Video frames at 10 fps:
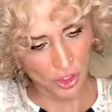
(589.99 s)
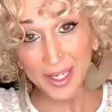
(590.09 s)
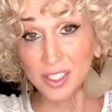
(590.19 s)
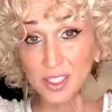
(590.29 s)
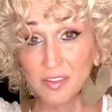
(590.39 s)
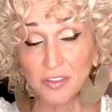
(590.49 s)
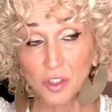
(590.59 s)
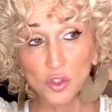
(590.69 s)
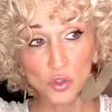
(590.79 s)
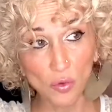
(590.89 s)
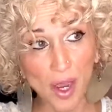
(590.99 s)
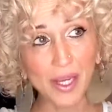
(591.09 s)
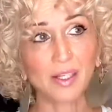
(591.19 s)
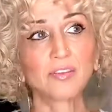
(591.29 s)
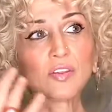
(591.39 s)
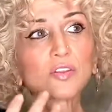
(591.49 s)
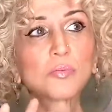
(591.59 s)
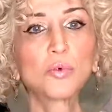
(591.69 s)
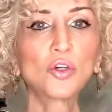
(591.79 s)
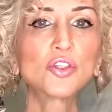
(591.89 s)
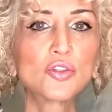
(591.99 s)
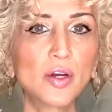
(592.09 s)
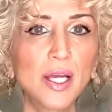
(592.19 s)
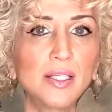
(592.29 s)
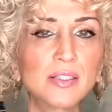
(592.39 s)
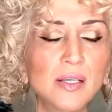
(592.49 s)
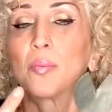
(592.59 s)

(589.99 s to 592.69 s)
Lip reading: And it doesn't feel drying. It feels moisturized.